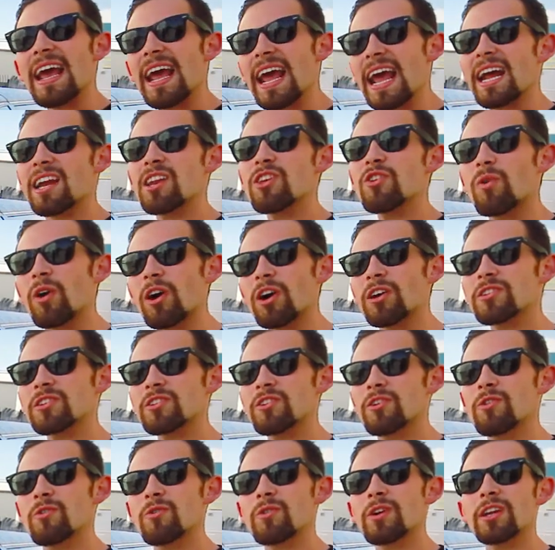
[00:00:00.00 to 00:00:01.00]
And you
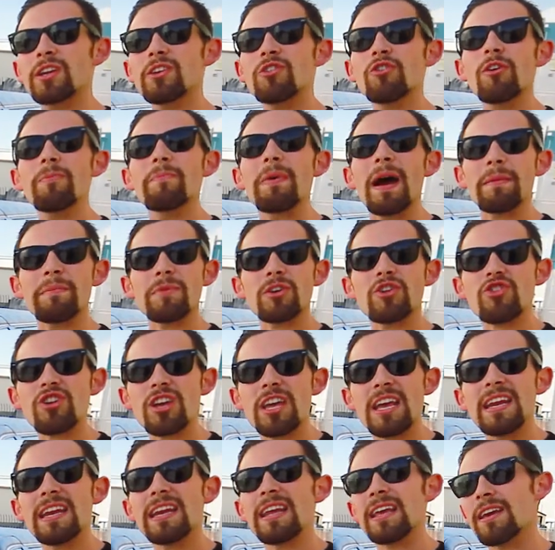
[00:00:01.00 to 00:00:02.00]
also can do it by
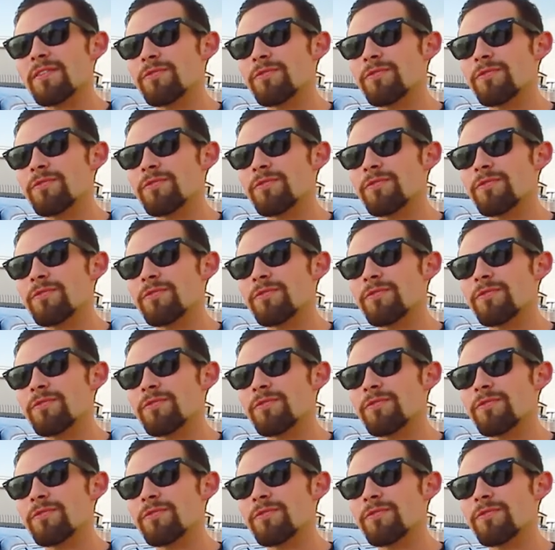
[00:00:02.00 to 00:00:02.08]
machine